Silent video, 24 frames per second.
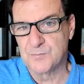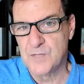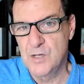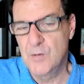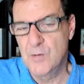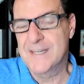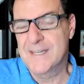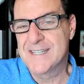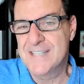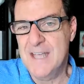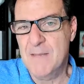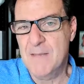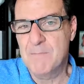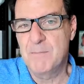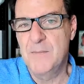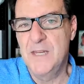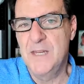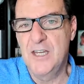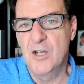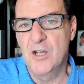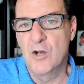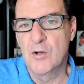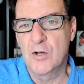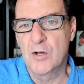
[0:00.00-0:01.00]
You accept
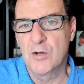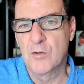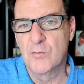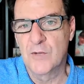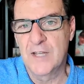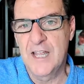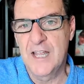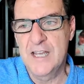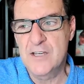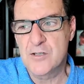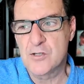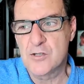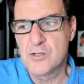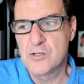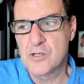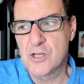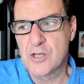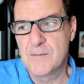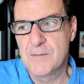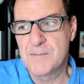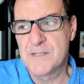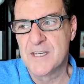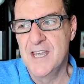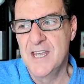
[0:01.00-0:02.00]
mediocre
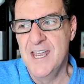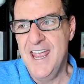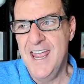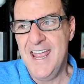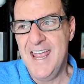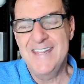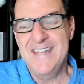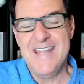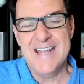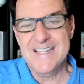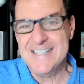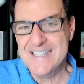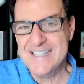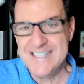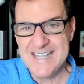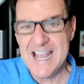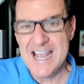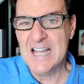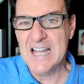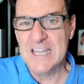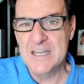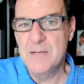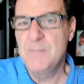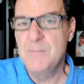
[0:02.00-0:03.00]
relationships, and that's
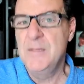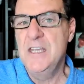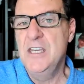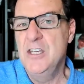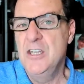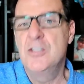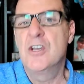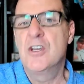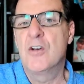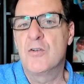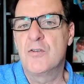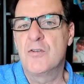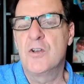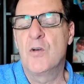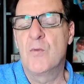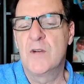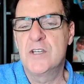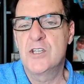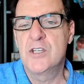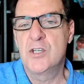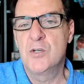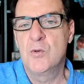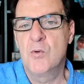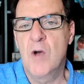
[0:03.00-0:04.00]
telling me you don't know
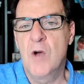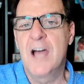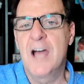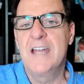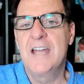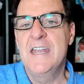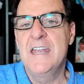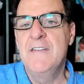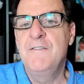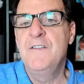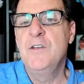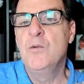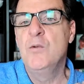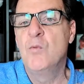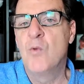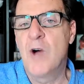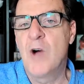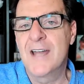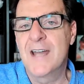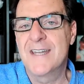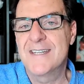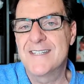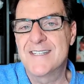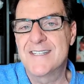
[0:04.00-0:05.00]
what you want. If you
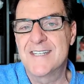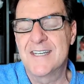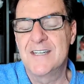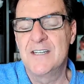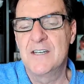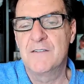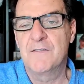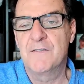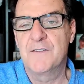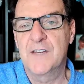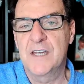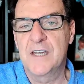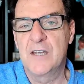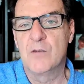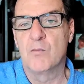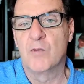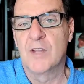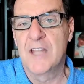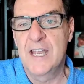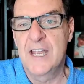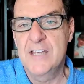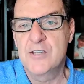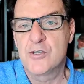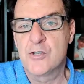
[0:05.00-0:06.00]
want a significant
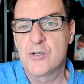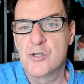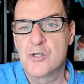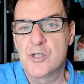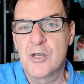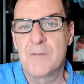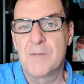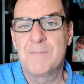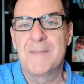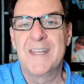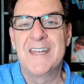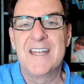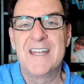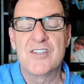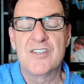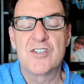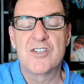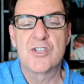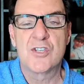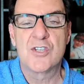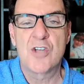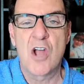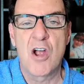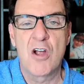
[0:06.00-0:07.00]
relationship, then it
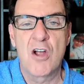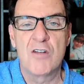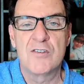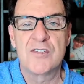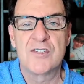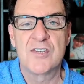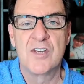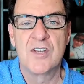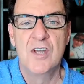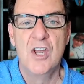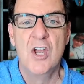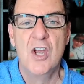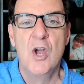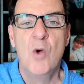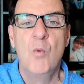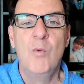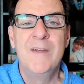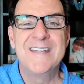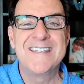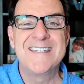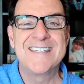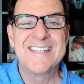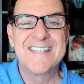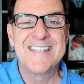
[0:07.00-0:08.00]
starts
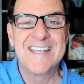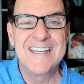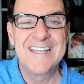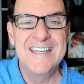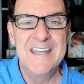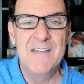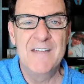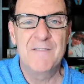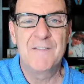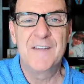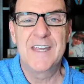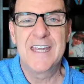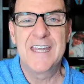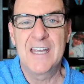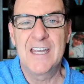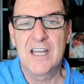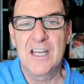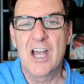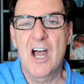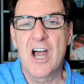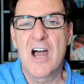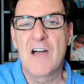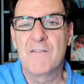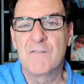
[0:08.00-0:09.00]
with
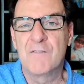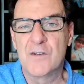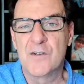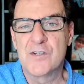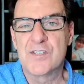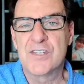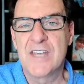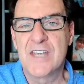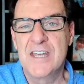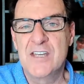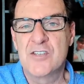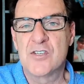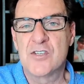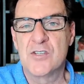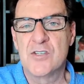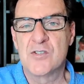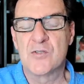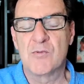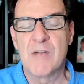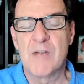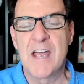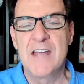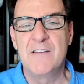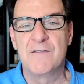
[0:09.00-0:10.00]
significant
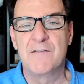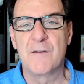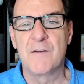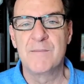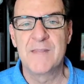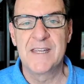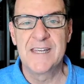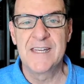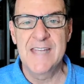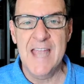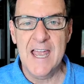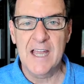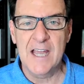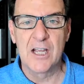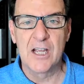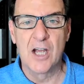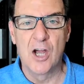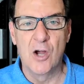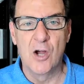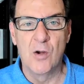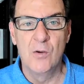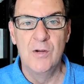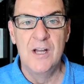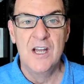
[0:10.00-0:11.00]
conversations right from the
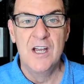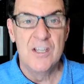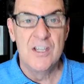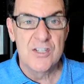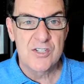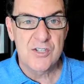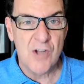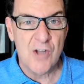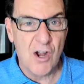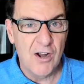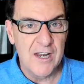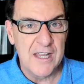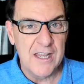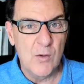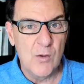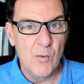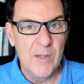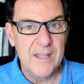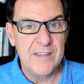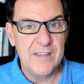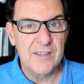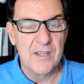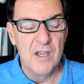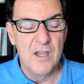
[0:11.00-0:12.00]
get-go, starting
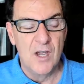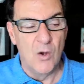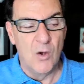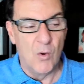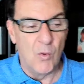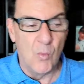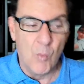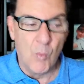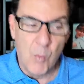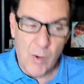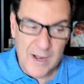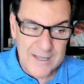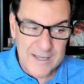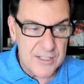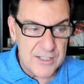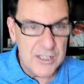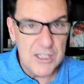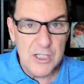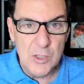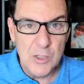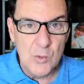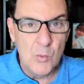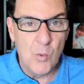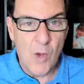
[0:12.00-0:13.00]
with, what
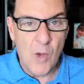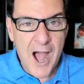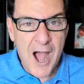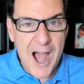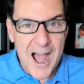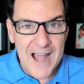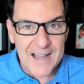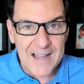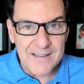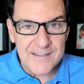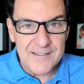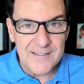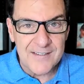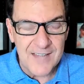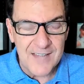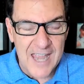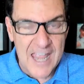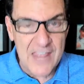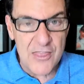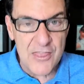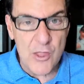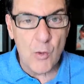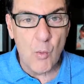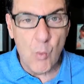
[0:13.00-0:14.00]
do you want?
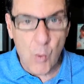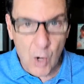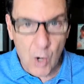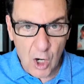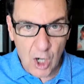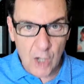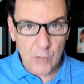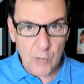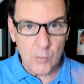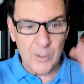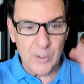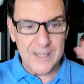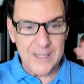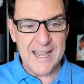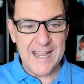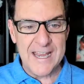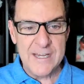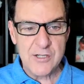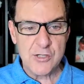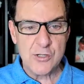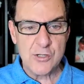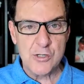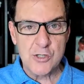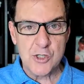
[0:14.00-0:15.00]
And the word
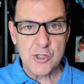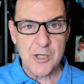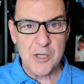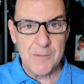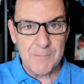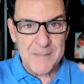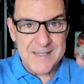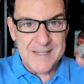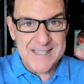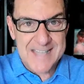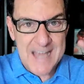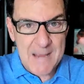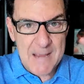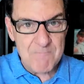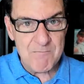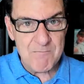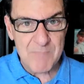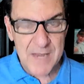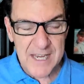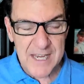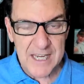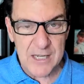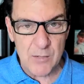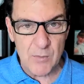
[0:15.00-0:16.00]
relationship is
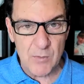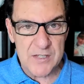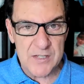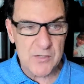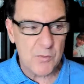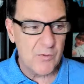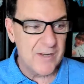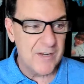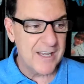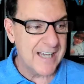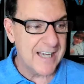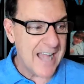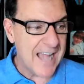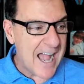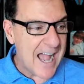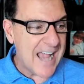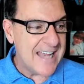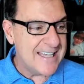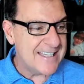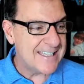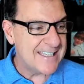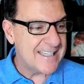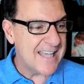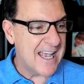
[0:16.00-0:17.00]
ambiguous. When a
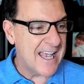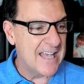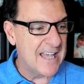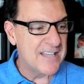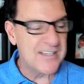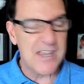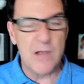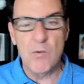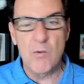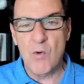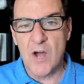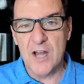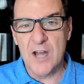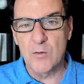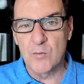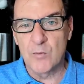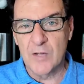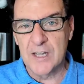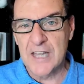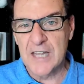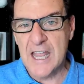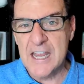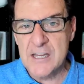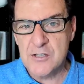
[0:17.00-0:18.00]
guy says, I want a
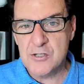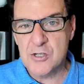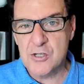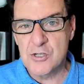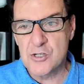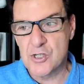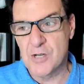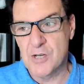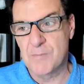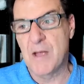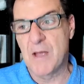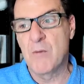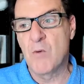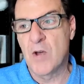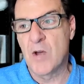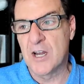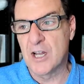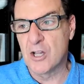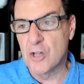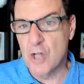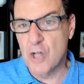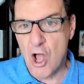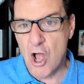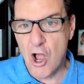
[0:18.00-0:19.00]
relationship, I
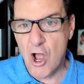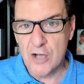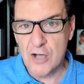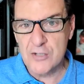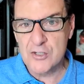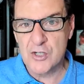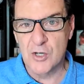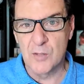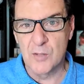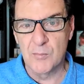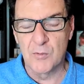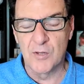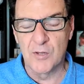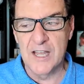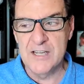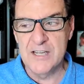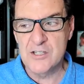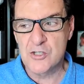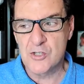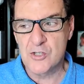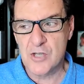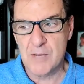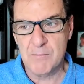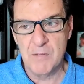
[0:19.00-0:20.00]
want a long-term
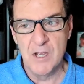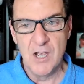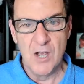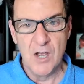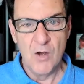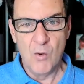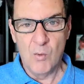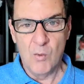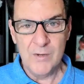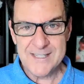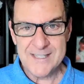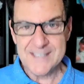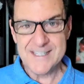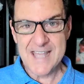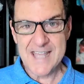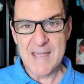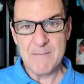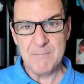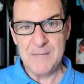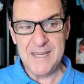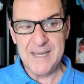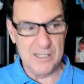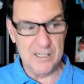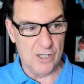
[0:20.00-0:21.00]
relationship, what does
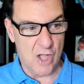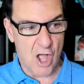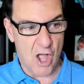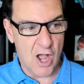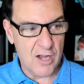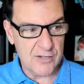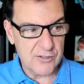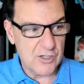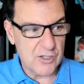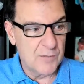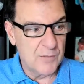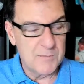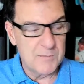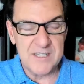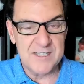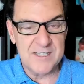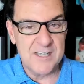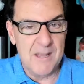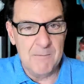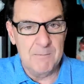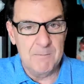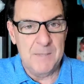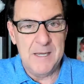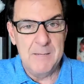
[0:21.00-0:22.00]
that mean? Long-term to
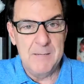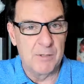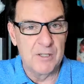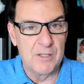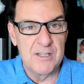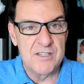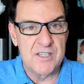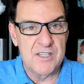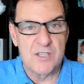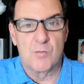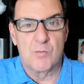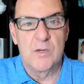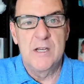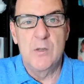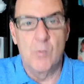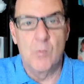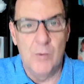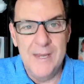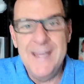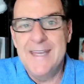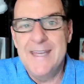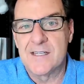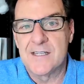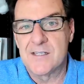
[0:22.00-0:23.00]
some people is 3
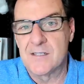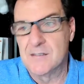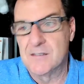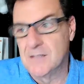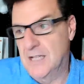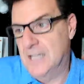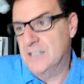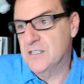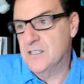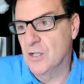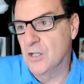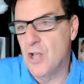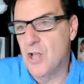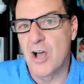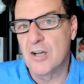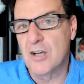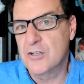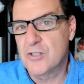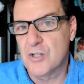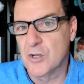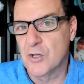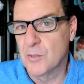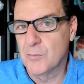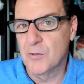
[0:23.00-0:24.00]
weeks. That's a
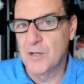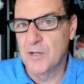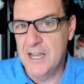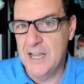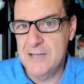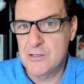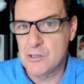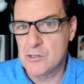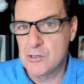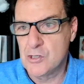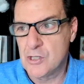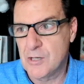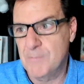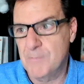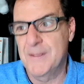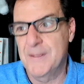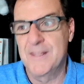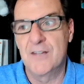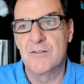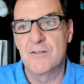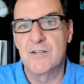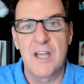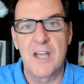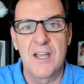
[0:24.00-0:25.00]
long-term relationship,
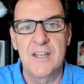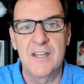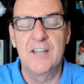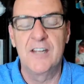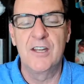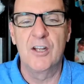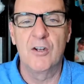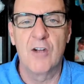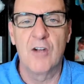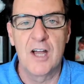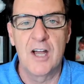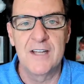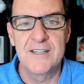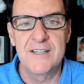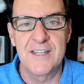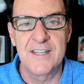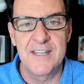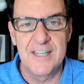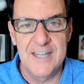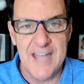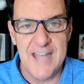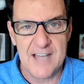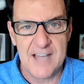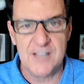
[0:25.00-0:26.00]
and they're done and they're on to
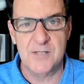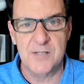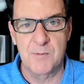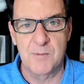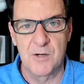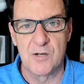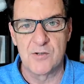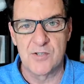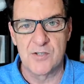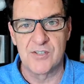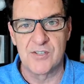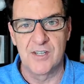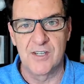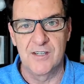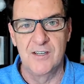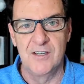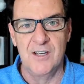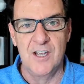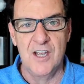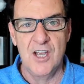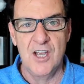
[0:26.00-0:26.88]
the next person.